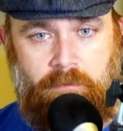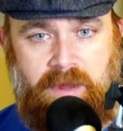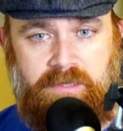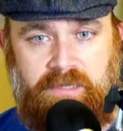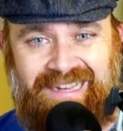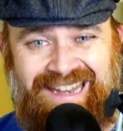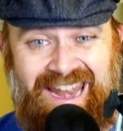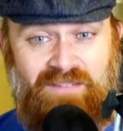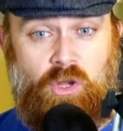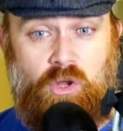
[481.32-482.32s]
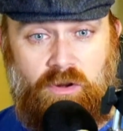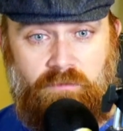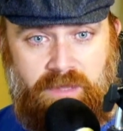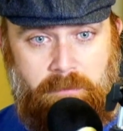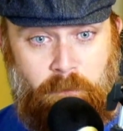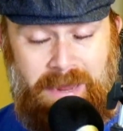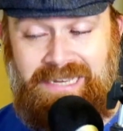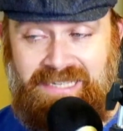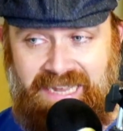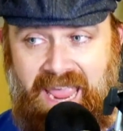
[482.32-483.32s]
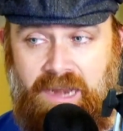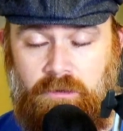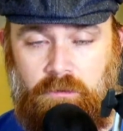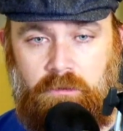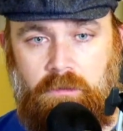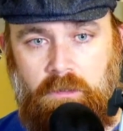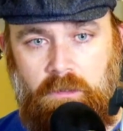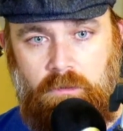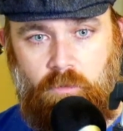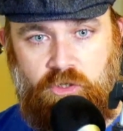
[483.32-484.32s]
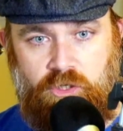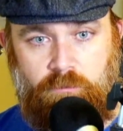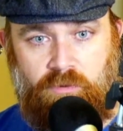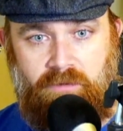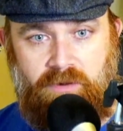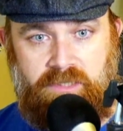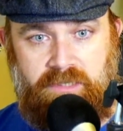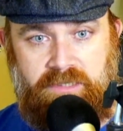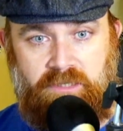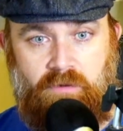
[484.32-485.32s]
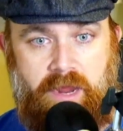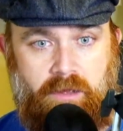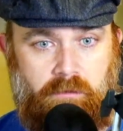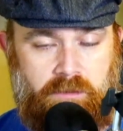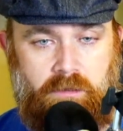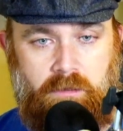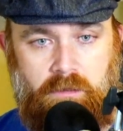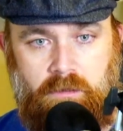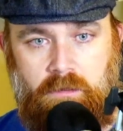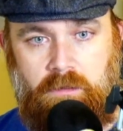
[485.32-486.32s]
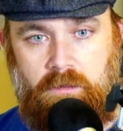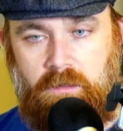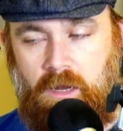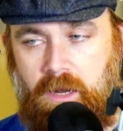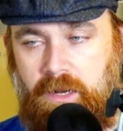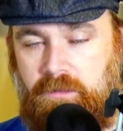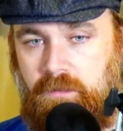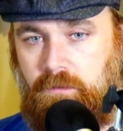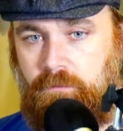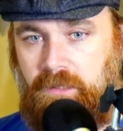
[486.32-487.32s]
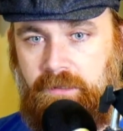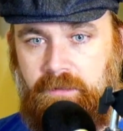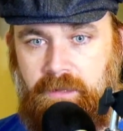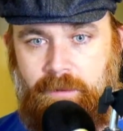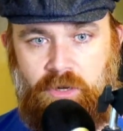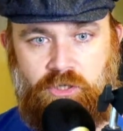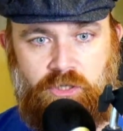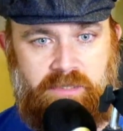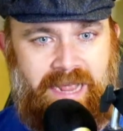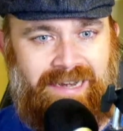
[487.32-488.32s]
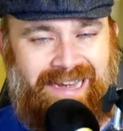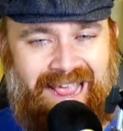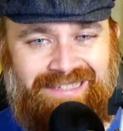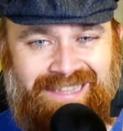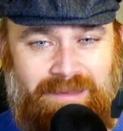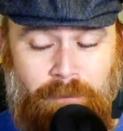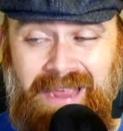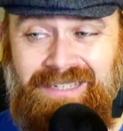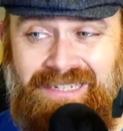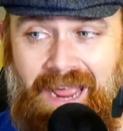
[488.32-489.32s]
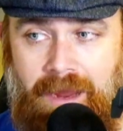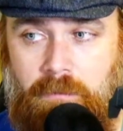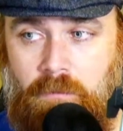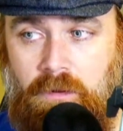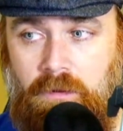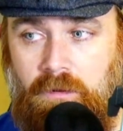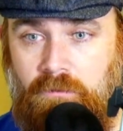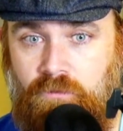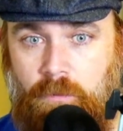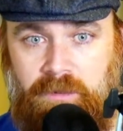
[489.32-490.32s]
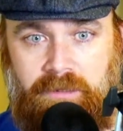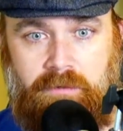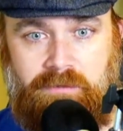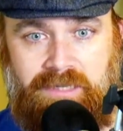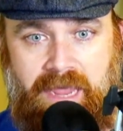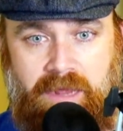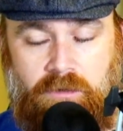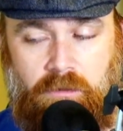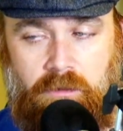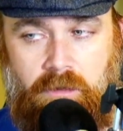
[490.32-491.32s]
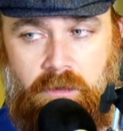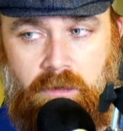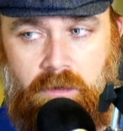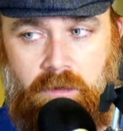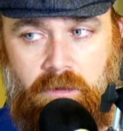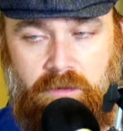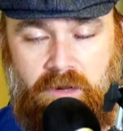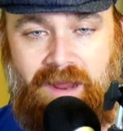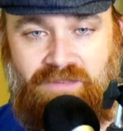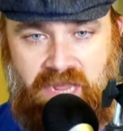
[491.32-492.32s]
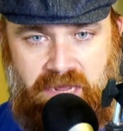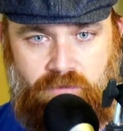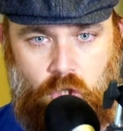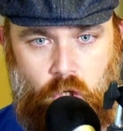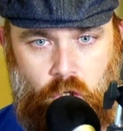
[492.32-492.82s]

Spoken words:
amazingly never heard of the big scandal which had previously derailed Guy's political ambitions, and it has the best name for a political scandal that I've ever